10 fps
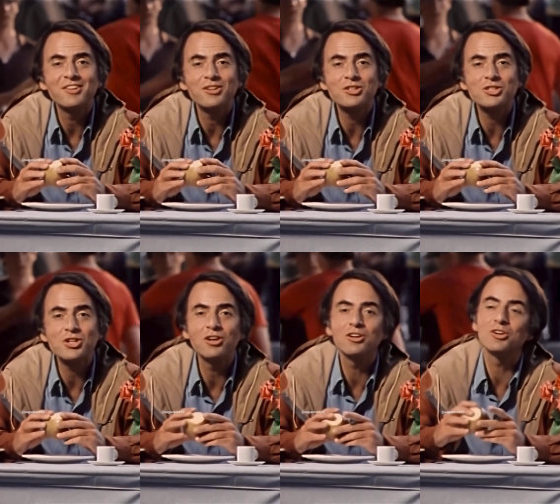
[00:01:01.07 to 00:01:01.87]

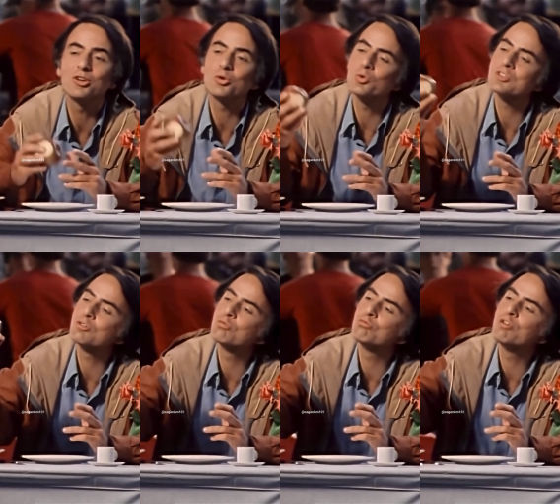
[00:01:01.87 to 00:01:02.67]
sun was a
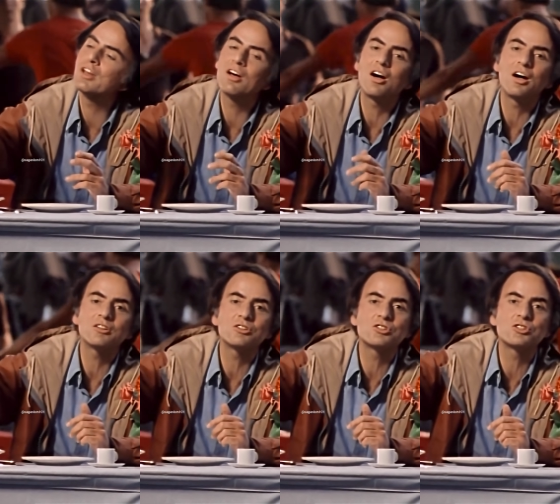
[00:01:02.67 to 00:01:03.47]
red
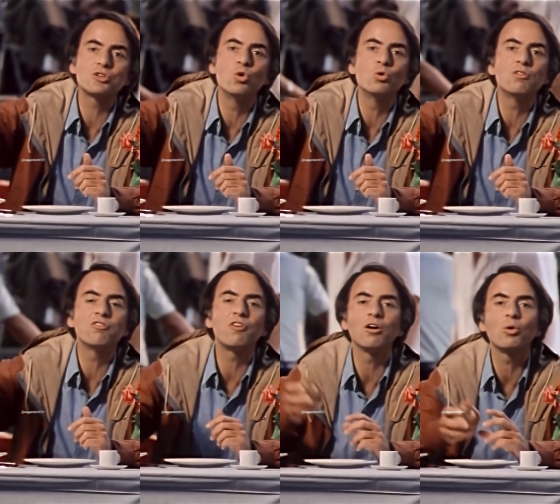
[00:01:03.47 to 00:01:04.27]
hot stone
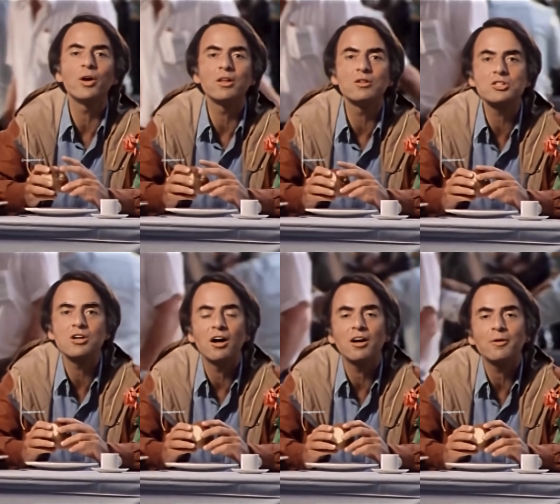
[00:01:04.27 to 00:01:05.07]
far away in the
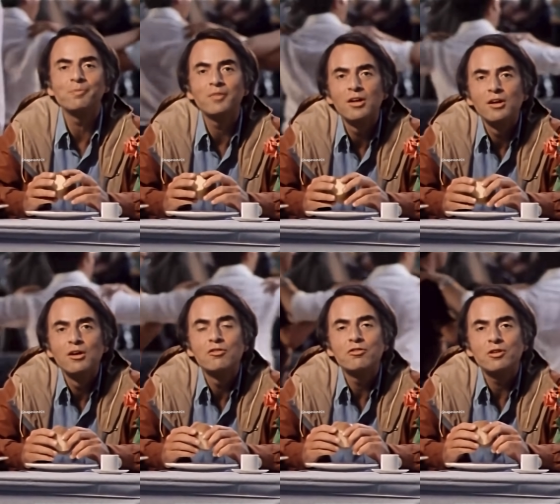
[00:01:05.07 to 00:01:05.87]
sky.
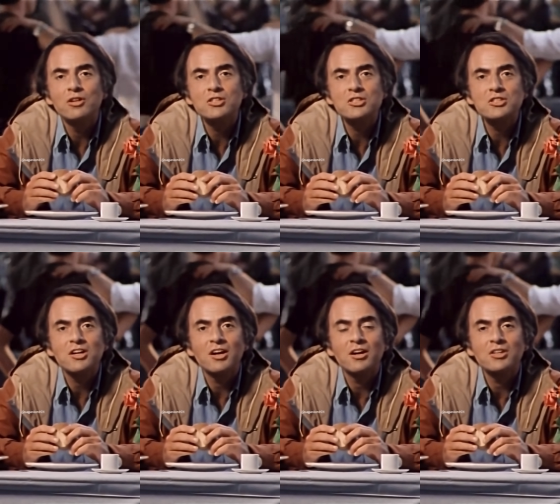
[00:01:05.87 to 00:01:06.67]
For this,
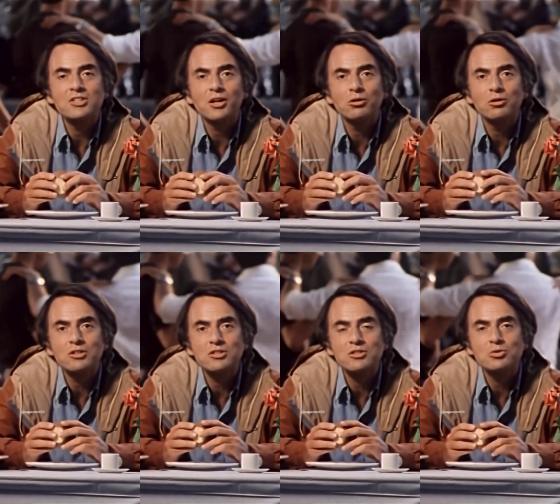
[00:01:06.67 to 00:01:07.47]

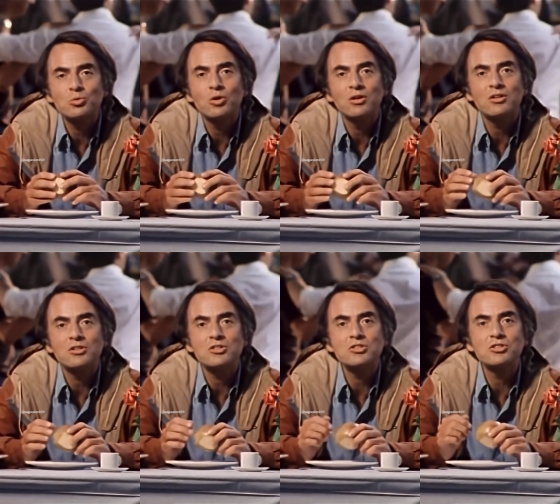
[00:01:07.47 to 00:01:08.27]
Anaxagoras
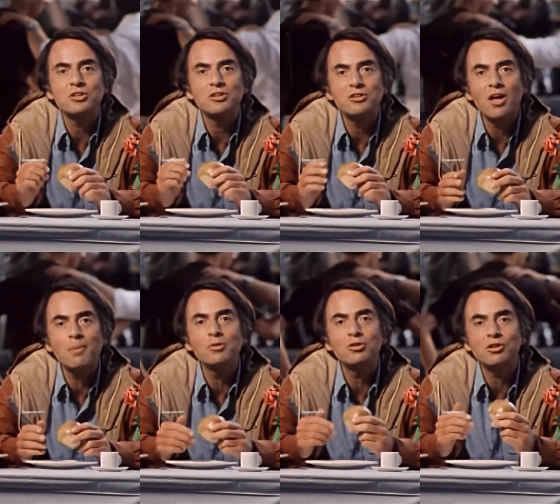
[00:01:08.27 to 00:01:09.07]
was
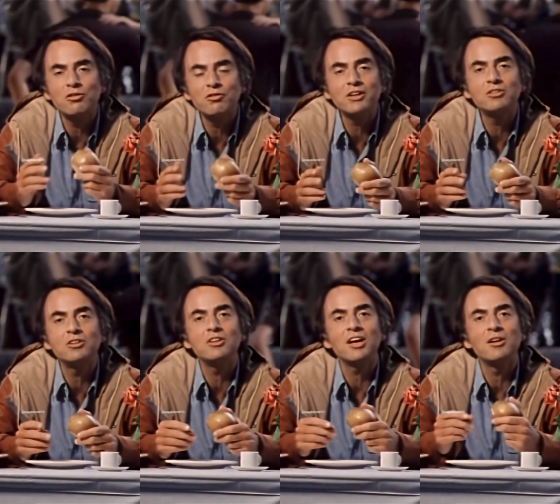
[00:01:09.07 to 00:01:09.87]
condemned,
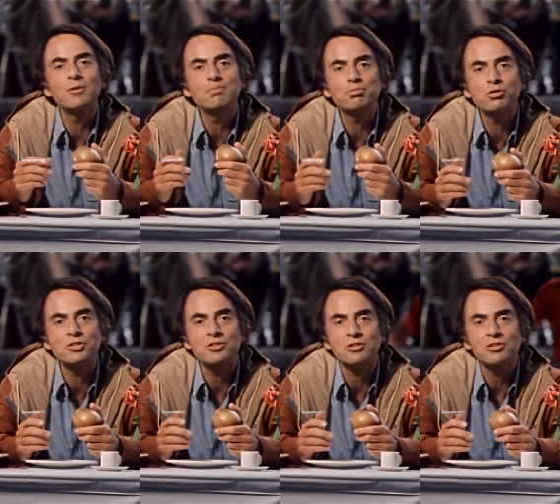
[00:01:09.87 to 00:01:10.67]
convicted, and
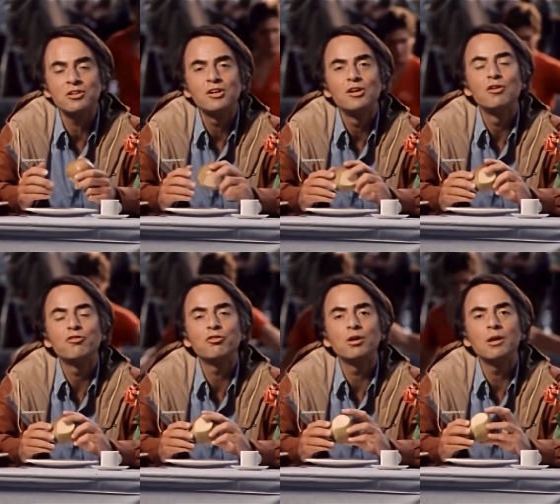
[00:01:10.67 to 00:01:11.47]
imprisoned
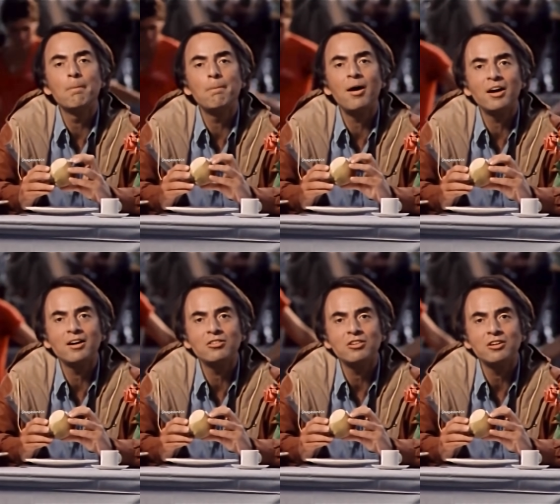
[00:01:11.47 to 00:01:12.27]
for
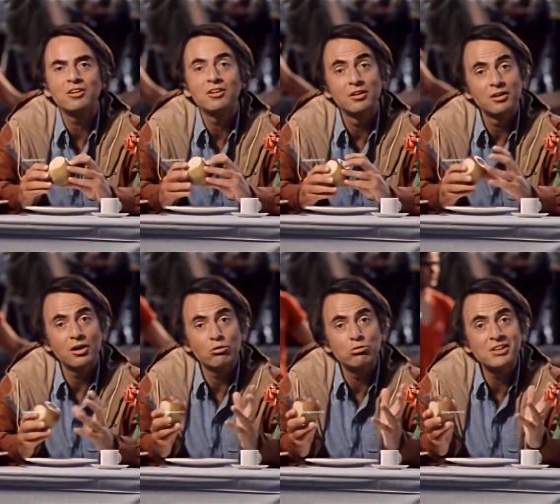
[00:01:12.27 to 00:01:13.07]
impiety, a
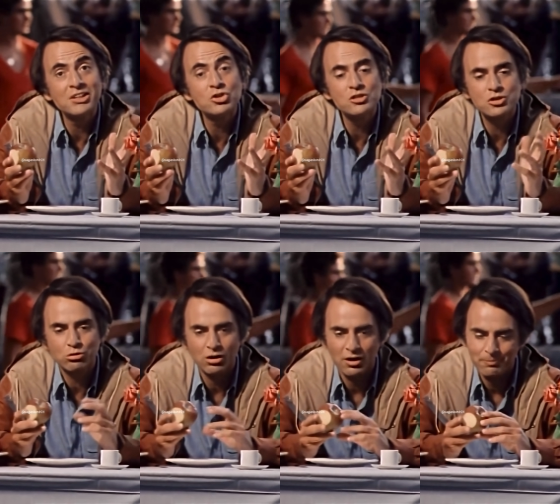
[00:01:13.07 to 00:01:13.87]
religious
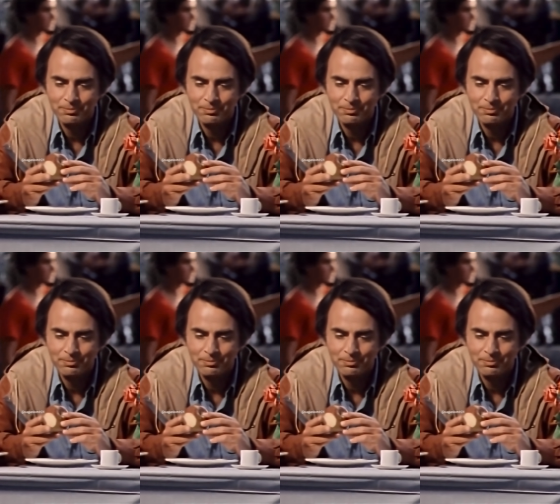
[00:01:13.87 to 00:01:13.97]
crime.